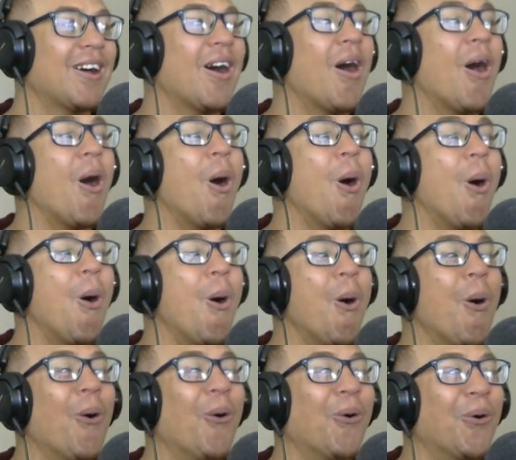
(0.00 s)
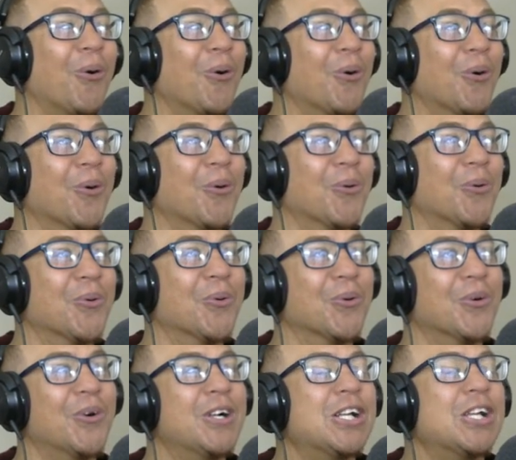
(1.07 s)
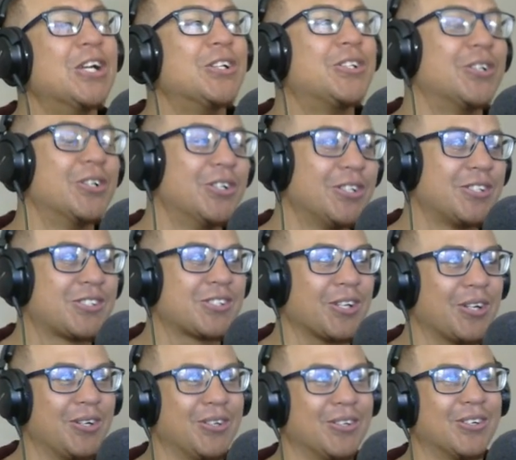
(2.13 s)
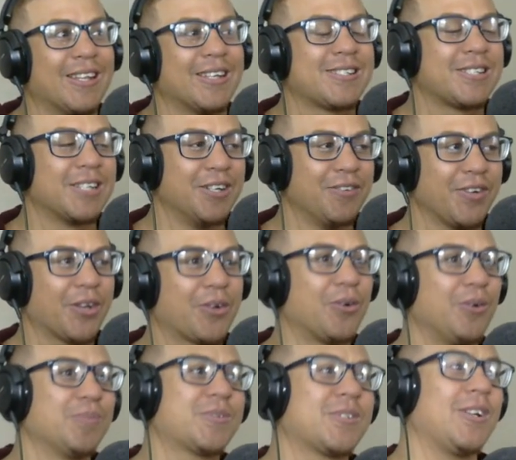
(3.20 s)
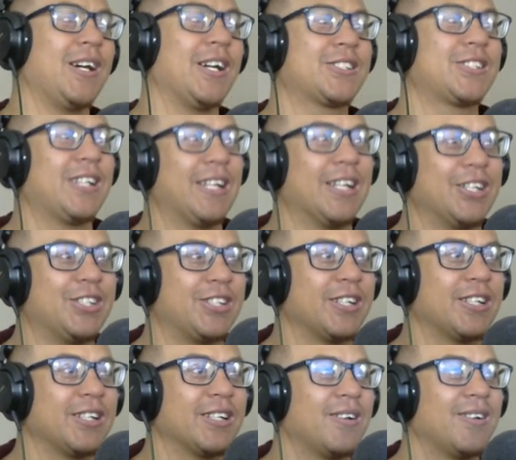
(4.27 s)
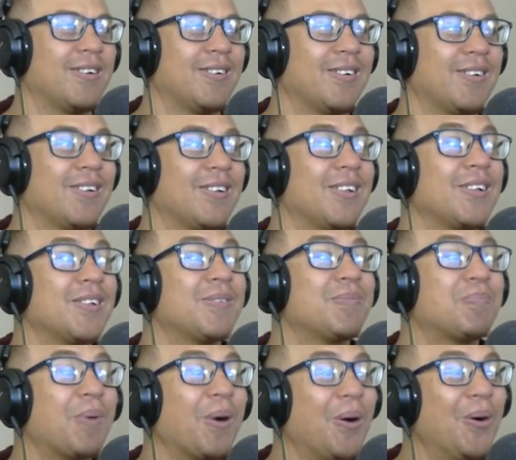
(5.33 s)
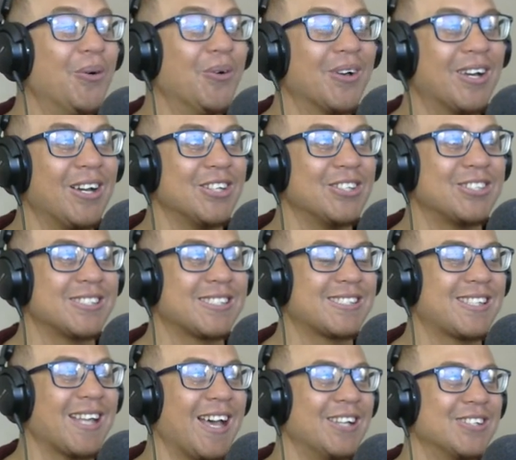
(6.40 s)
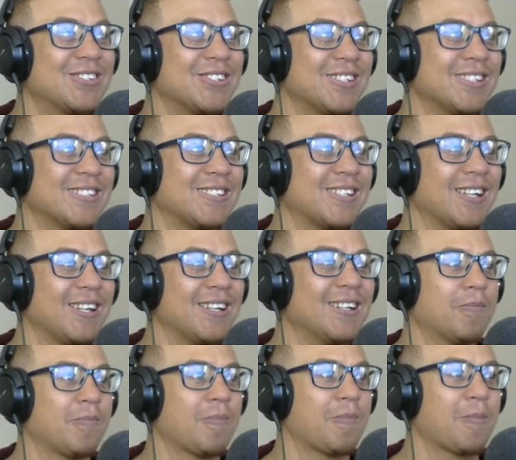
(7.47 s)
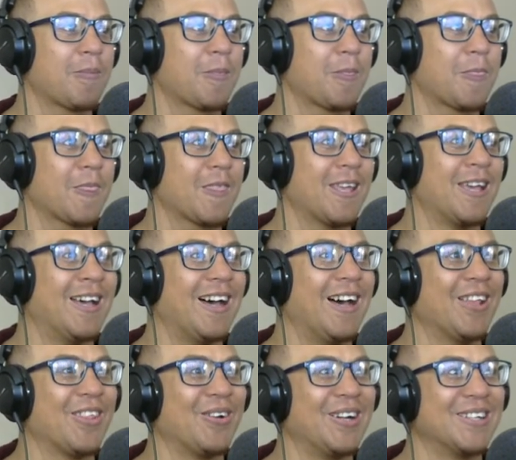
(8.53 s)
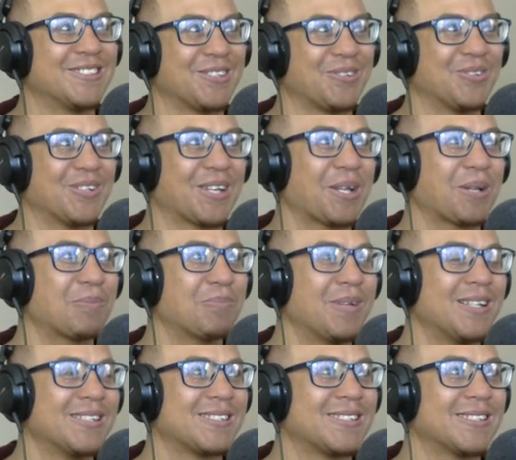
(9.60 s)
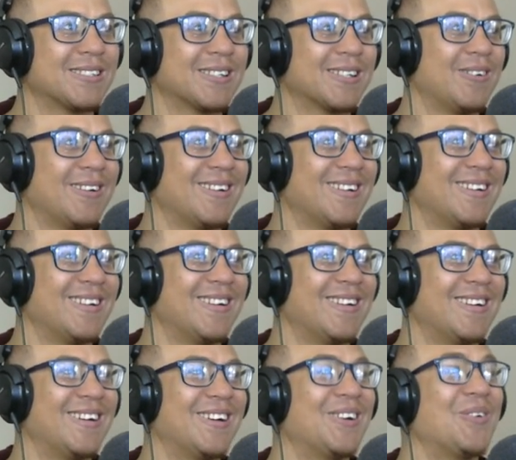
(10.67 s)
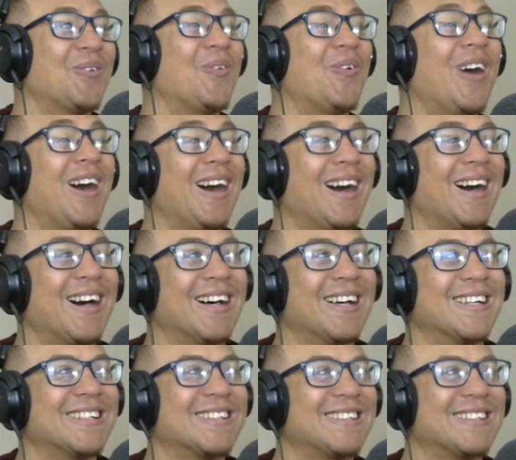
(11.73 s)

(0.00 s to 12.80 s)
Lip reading: Oh, dude, so the Survey Corps are actually legit. Bro, the guy just stands on its head. Otherwise it will get messy. What?